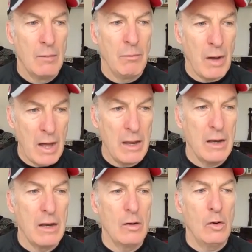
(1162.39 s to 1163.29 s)
But
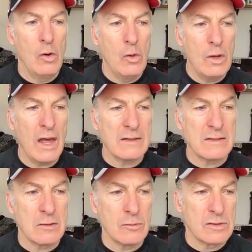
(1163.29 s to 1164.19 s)
who gets
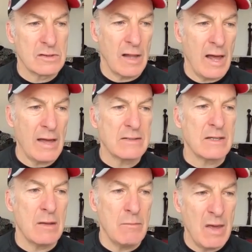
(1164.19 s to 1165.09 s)
those slots
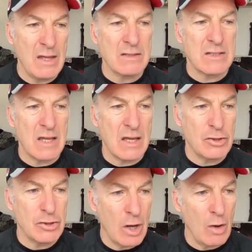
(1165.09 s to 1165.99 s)
in the main stage
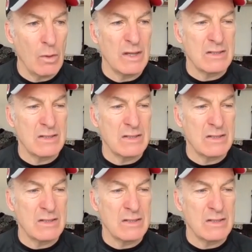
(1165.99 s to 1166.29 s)
show is